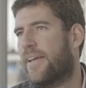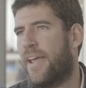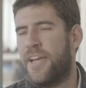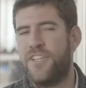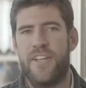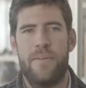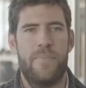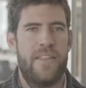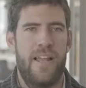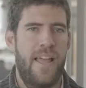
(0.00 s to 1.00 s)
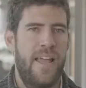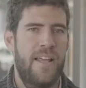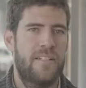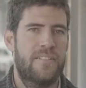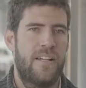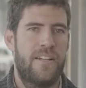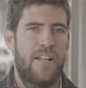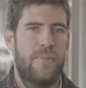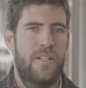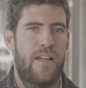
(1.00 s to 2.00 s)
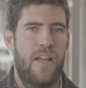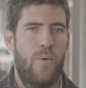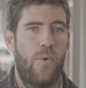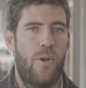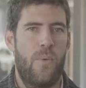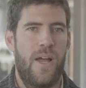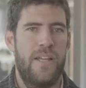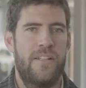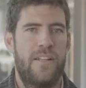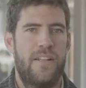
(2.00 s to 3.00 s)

Asia, Middle East, a little bit uh, worldwide.